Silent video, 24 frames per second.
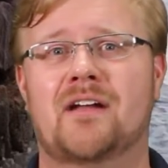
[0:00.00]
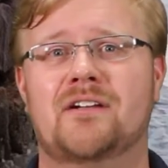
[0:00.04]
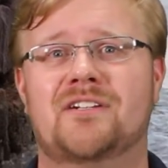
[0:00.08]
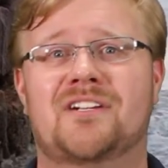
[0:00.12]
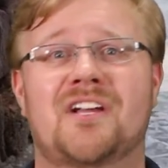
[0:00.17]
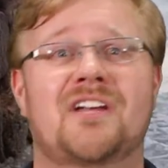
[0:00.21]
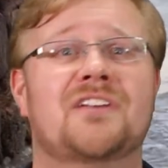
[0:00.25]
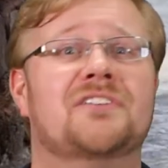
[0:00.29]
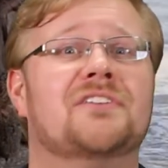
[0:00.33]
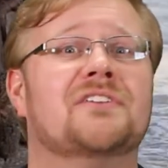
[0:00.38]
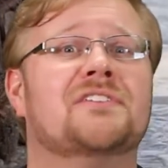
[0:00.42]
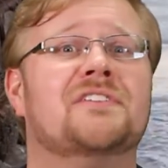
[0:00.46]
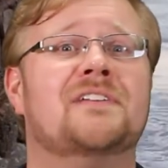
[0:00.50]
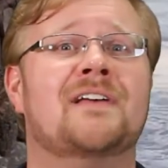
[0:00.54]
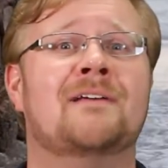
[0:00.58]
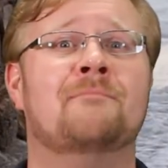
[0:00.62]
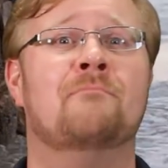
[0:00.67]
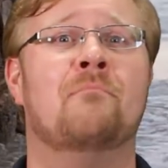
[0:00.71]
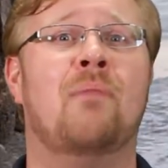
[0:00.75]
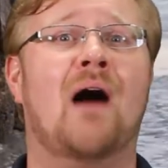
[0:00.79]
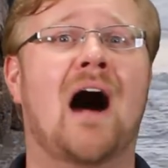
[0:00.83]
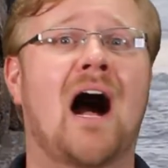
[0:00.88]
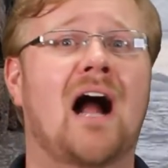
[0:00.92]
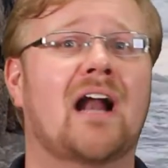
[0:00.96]
Jesus
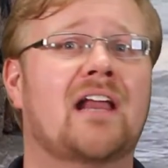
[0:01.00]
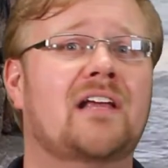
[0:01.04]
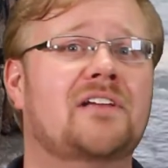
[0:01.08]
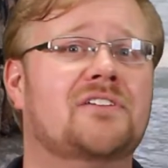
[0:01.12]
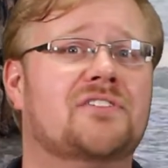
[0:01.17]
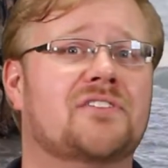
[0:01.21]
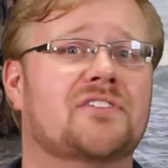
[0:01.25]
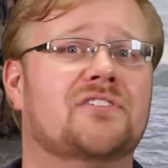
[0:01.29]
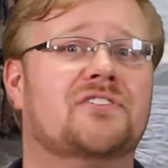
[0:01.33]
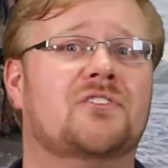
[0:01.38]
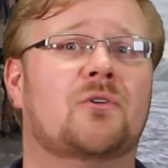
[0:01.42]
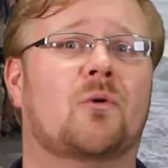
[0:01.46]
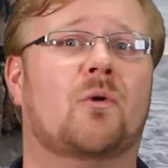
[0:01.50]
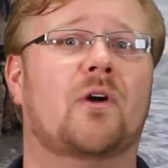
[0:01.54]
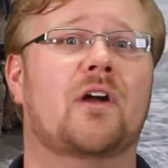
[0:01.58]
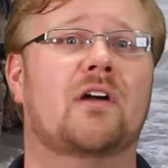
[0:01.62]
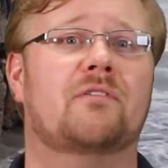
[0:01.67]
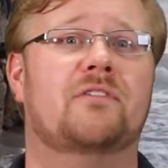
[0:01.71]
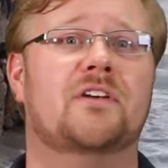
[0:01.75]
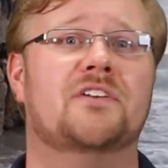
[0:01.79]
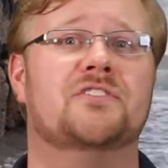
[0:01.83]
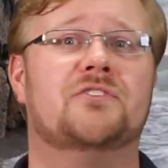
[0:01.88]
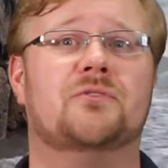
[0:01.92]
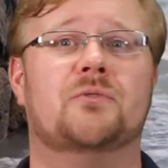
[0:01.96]
embodies the story
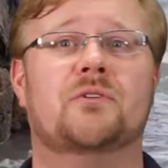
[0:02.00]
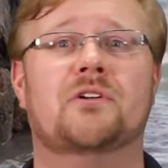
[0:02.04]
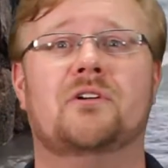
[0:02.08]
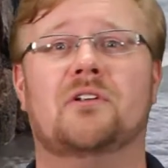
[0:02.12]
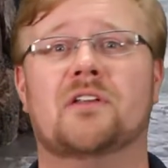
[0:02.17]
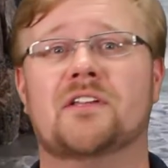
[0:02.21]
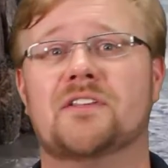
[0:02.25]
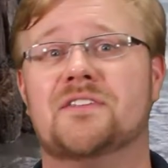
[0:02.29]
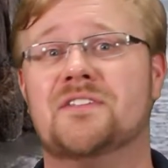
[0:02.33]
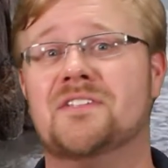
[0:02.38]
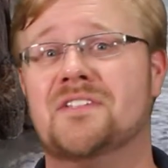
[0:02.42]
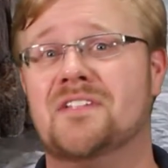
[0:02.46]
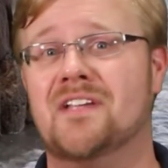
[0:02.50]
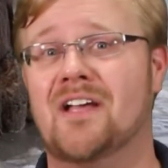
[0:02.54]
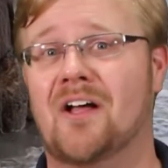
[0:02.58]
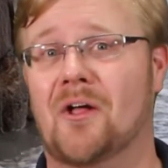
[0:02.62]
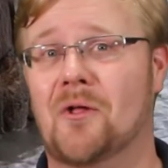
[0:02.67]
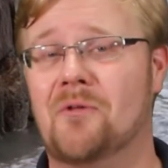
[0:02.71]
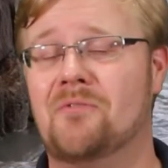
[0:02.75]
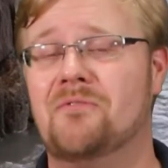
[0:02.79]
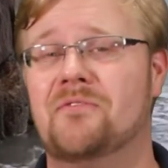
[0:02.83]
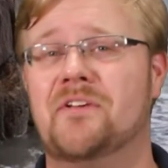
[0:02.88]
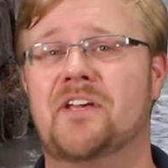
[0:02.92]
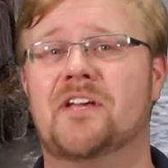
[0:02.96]
of Israel
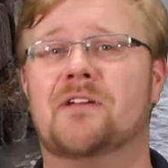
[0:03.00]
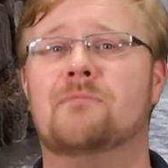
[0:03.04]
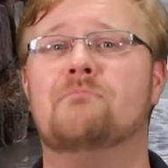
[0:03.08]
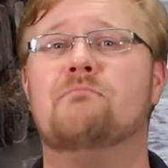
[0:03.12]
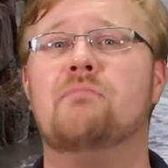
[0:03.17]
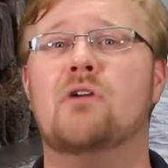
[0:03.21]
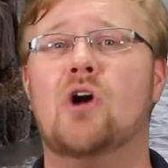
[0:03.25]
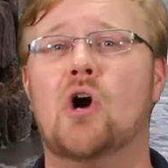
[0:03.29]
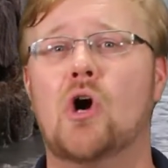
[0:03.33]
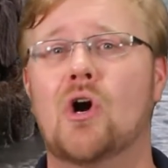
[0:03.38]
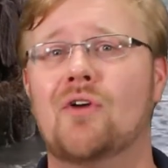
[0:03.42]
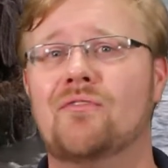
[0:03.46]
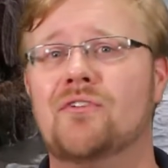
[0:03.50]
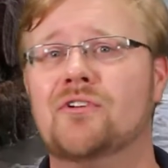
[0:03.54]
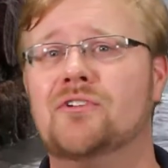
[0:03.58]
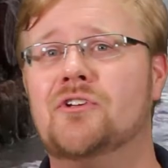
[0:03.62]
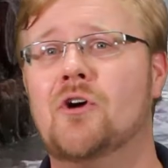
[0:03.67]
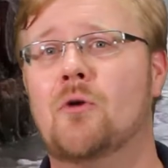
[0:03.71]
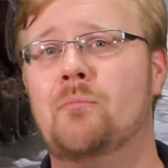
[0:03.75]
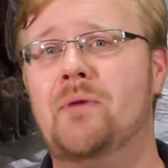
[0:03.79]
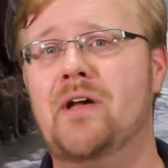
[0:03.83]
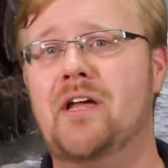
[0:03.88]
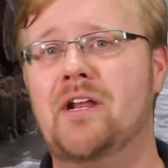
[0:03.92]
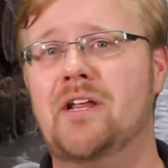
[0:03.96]
itself in perfect
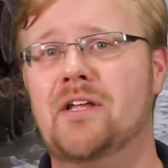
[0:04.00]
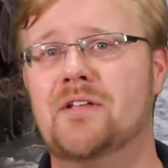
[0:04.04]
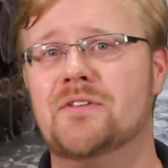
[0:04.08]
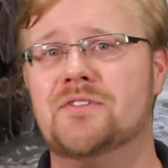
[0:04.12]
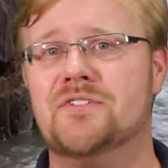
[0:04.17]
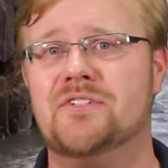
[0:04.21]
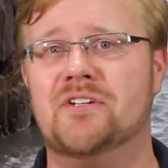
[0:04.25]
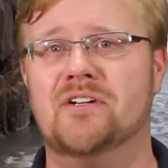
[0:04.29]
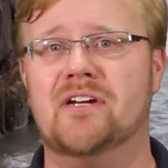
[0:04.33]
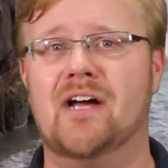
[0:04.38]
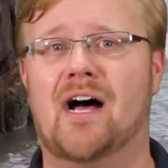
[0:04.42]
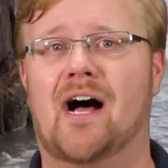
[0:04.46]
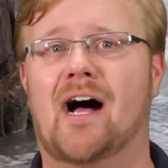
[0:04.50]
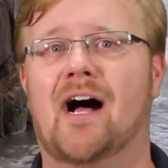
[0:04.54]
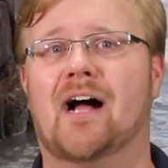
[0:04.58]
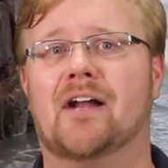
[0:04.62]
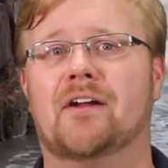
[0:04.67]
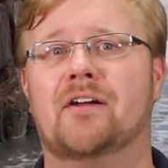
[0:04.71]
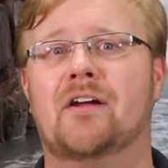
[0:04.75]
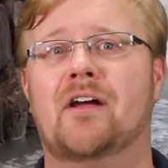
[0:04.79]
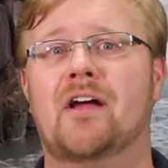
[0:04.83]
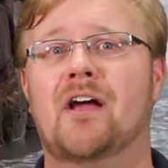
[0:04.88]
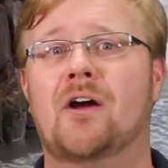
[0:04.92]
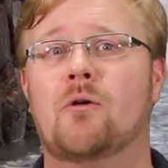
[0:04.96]
obedience to
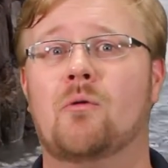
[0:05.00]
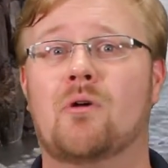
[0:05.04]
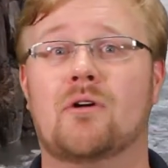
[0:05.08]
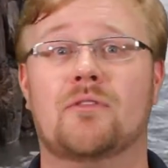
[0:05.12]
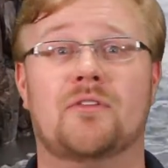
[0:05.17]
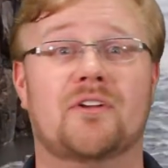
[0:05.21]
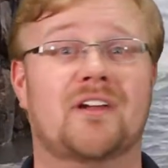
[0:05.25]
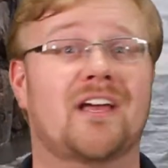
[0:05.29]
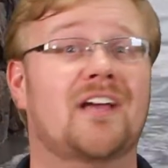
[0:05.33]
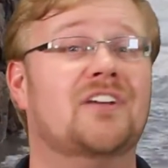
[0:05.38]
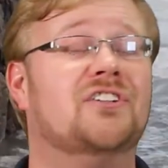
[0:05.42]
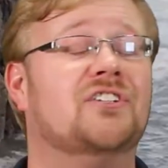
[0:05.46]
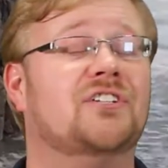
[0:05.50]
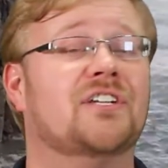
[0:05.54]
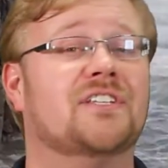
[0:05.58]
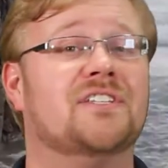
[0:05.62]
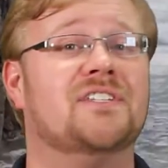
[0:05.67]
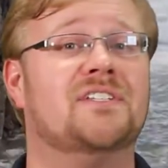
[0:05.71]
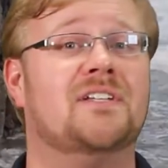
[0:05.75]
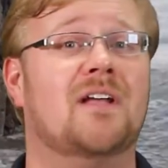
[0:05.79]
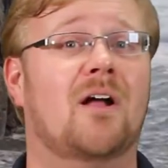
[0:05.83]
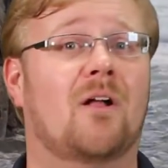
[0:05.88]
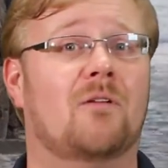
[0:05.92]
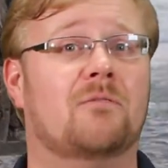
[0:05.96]
God, where the nation
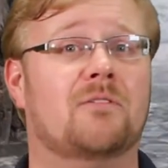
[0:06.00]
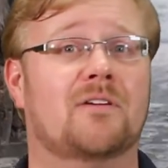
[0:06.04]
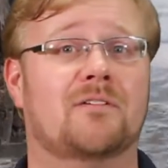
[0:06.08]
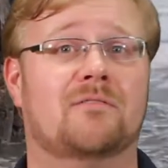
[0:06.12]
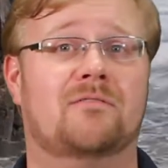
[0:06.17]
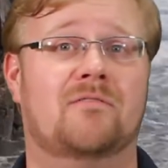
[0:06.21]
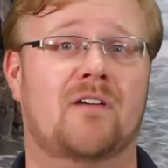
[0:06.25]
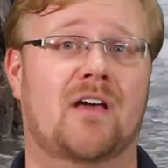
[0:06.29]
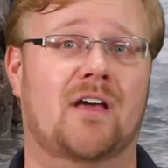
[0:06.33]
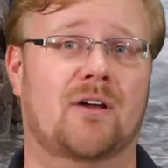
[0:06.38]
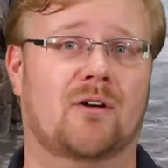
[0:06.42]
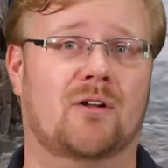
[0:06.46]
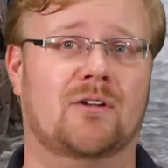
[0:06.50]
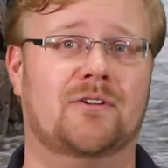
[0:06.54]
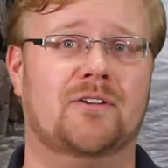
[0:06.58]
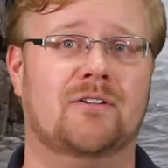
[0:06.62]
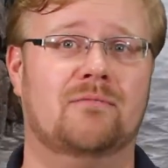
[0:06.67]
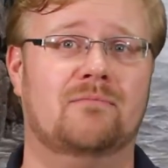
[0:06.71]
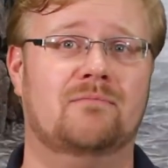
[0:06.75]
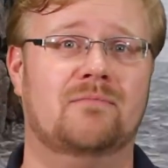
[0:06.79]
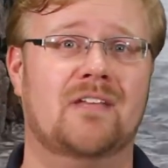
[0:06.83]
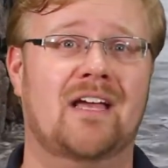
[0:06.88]
itself had failed.